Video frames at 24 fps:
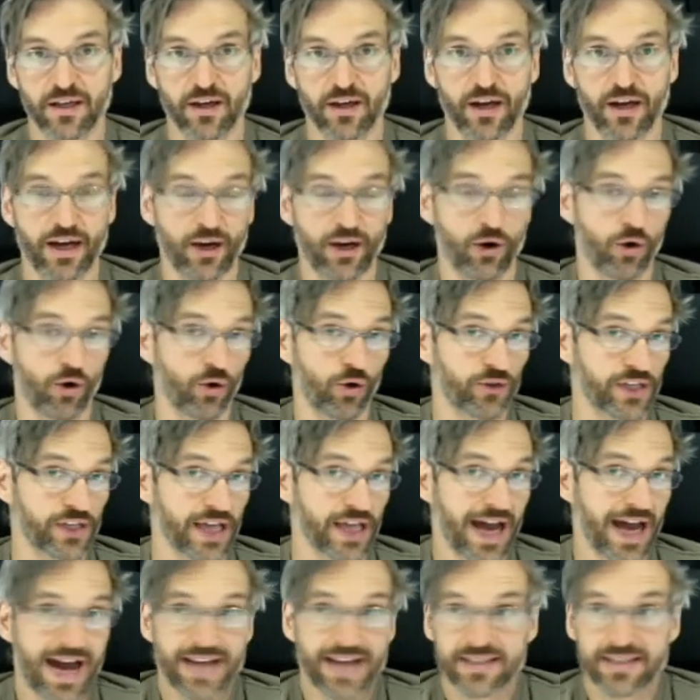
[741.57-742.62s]
all the
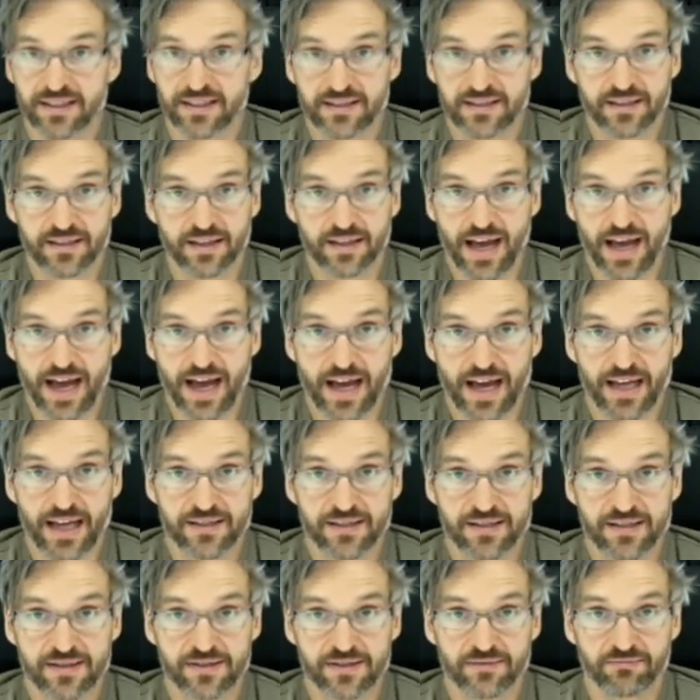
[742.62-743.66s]
assets it
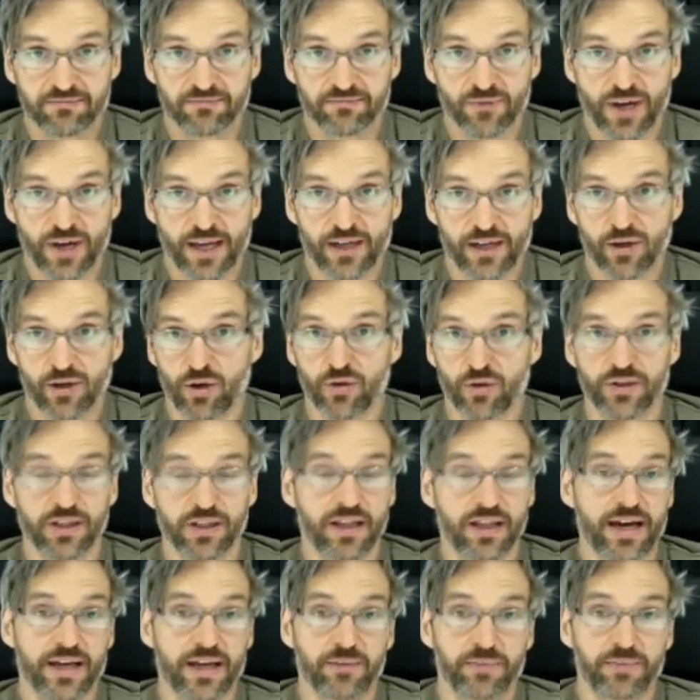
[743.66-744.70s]
has, right? All the
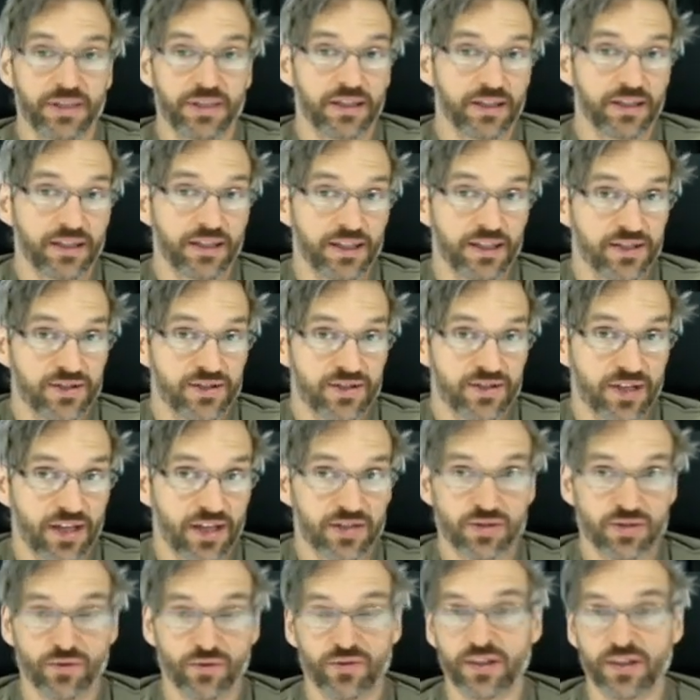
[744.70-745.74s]
liabilities,
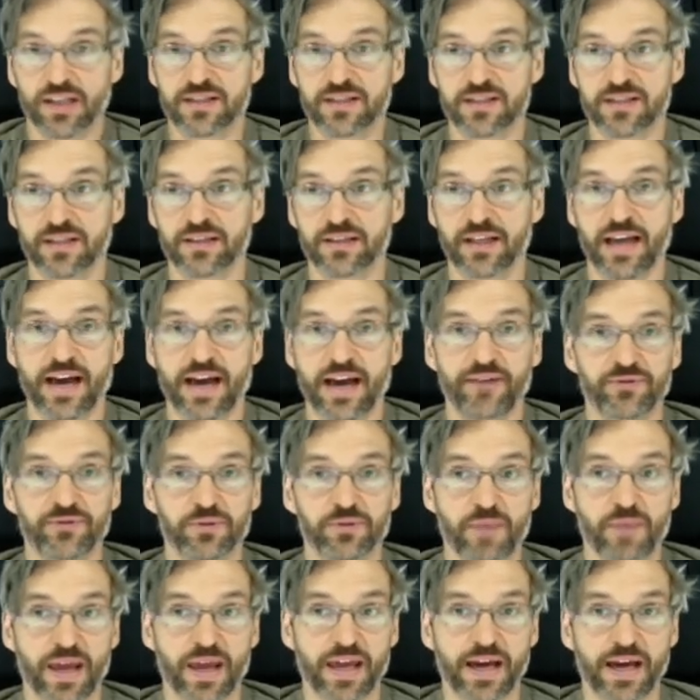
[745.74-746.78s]
so things that they have to
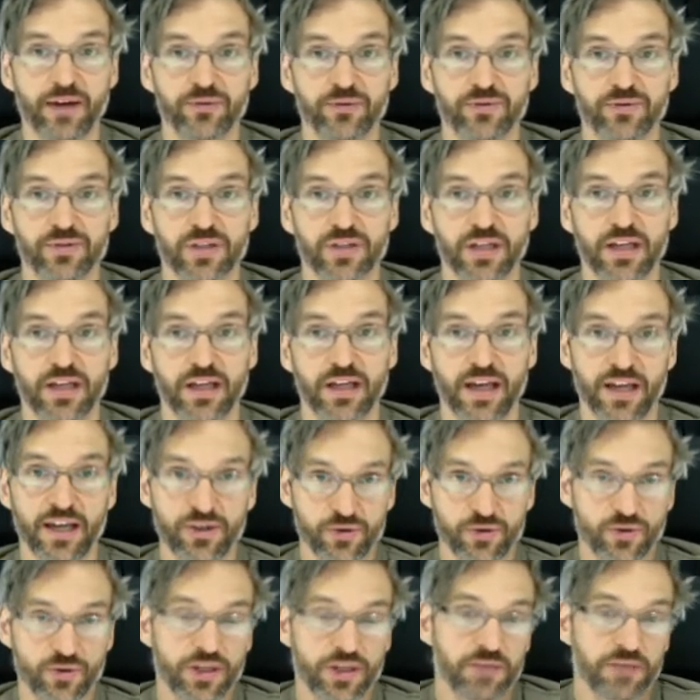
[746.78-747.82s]
pay out. And
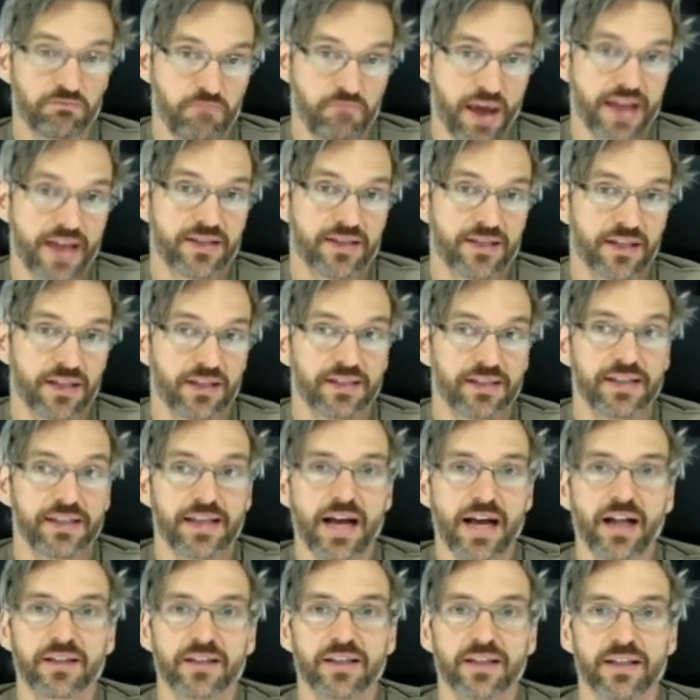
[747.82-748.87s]
you can basically
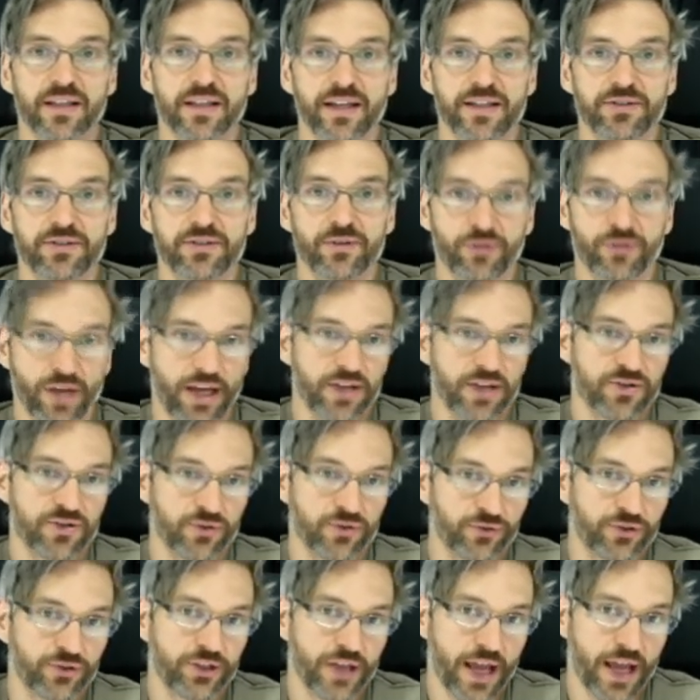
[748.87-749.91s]
calculate, so
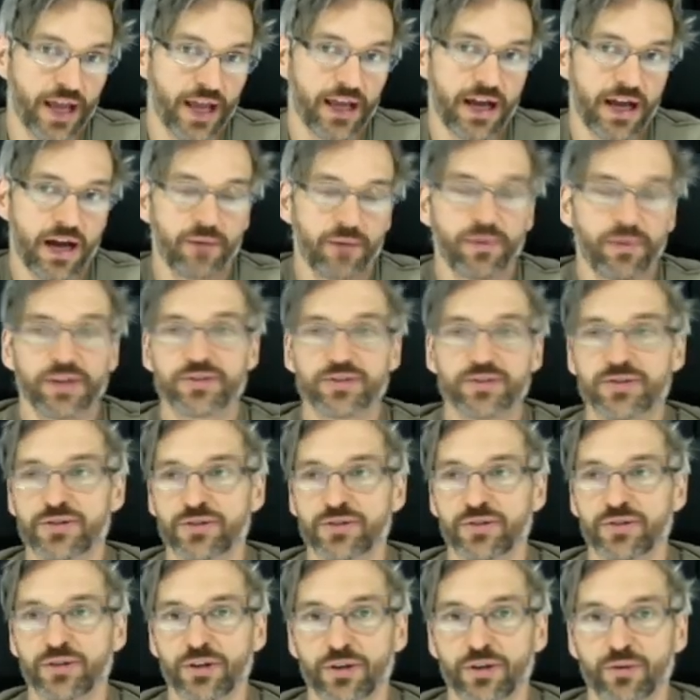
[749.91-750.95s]
today, how much,
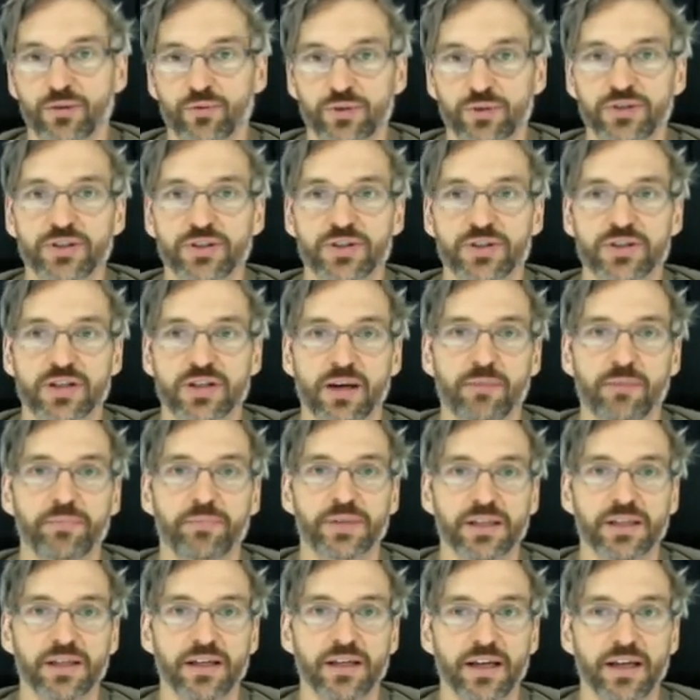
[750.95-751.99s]
would this
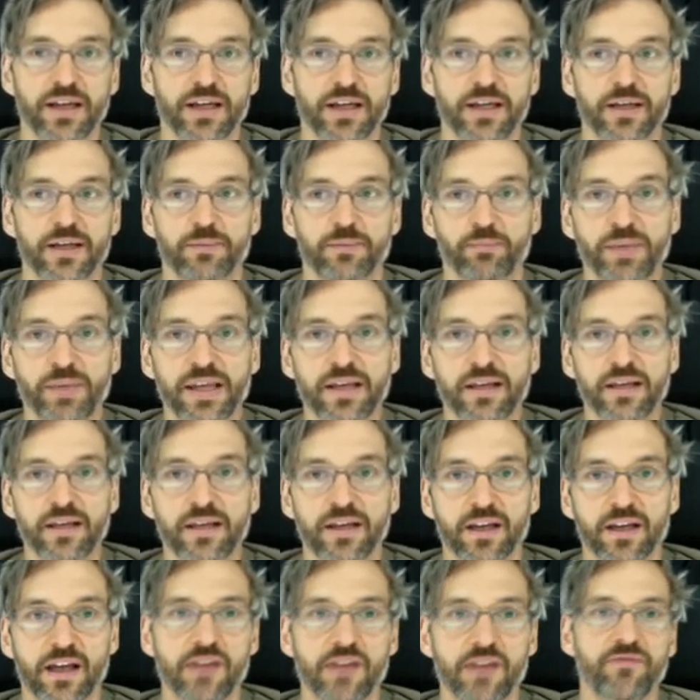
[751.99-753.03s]
company
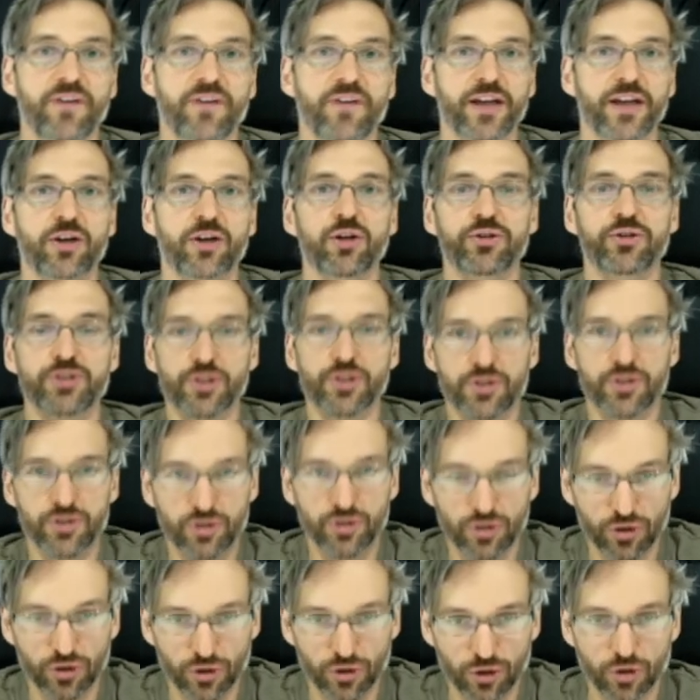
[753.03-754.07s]
be if I
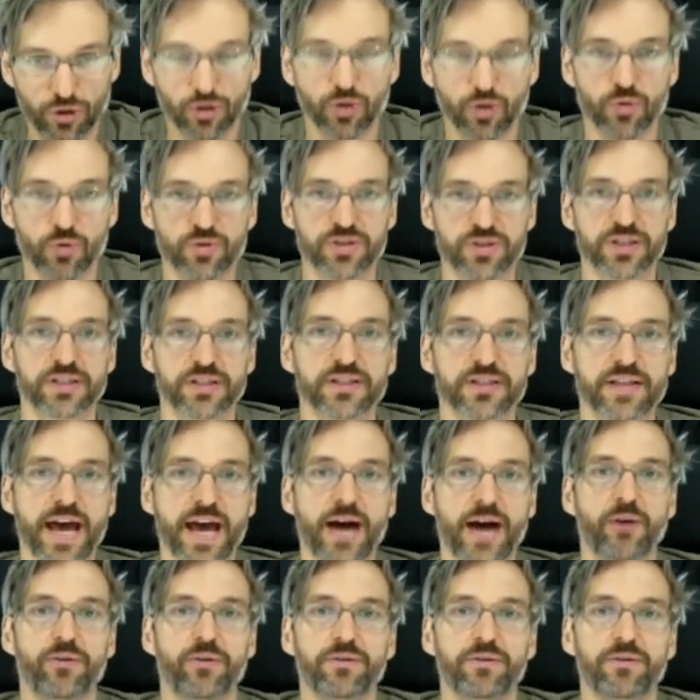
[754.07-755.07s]
just closed it down?